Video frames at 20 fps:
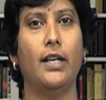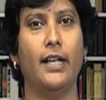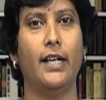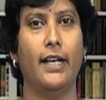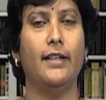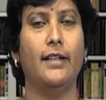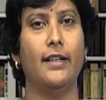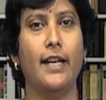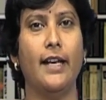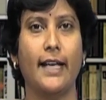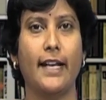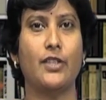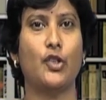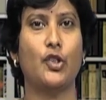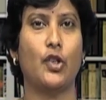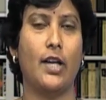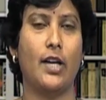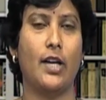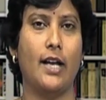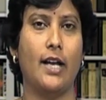in the
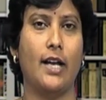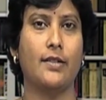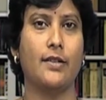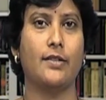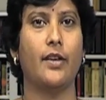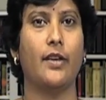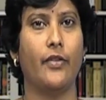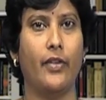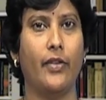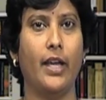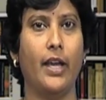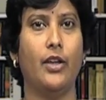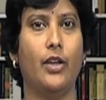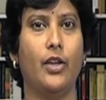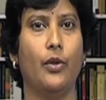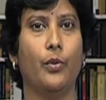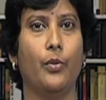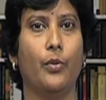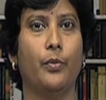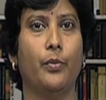next class. Thank you.